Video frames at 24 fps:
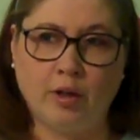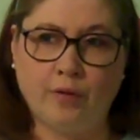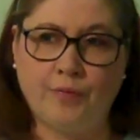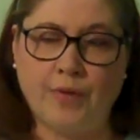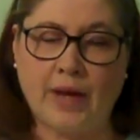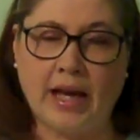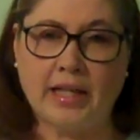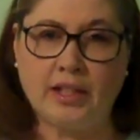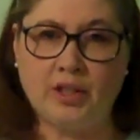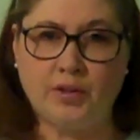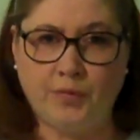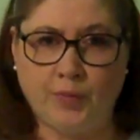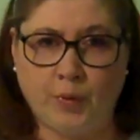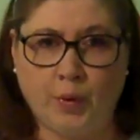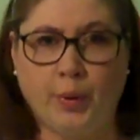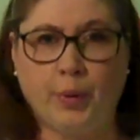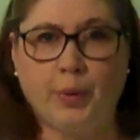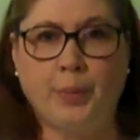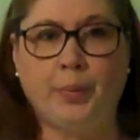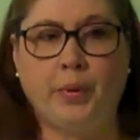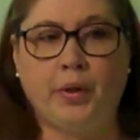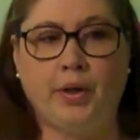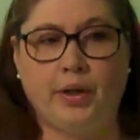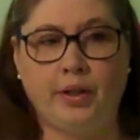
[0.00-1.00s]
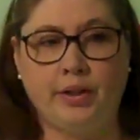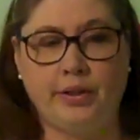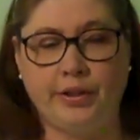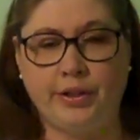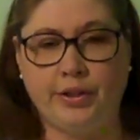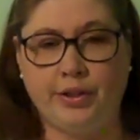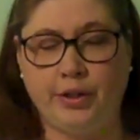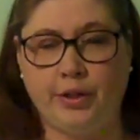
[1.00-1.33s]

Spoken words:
fast forward to